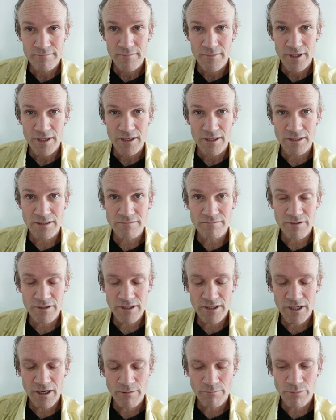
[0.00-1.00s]
It's very
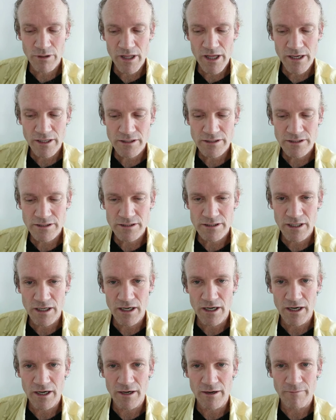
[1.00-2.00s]
complex.
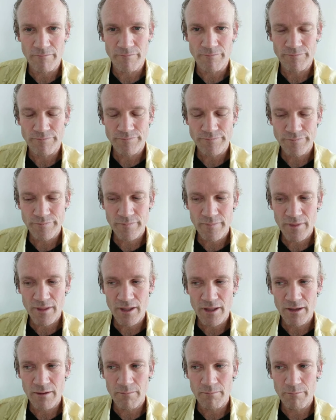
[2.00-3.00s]

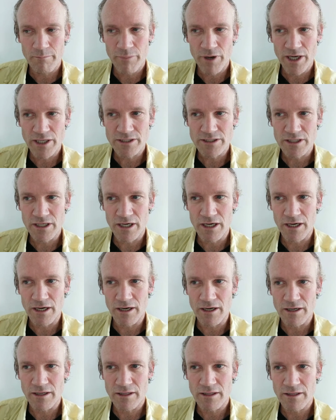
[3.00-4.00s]
But
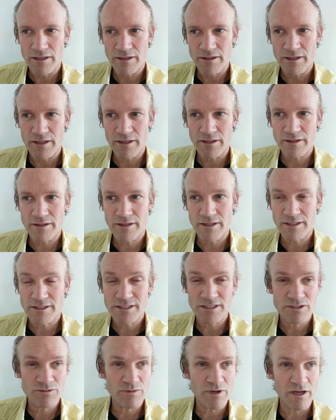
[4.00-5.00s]
this
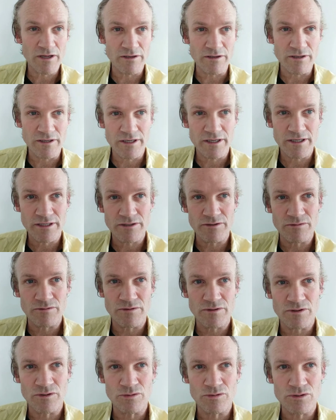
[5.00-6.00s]
is the reality. Okay,
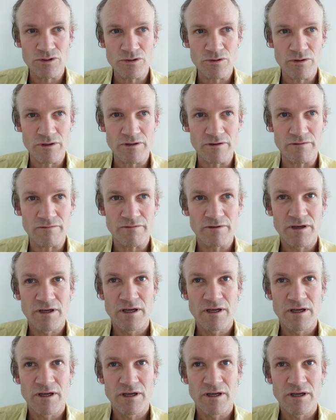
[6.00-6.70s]
you sort of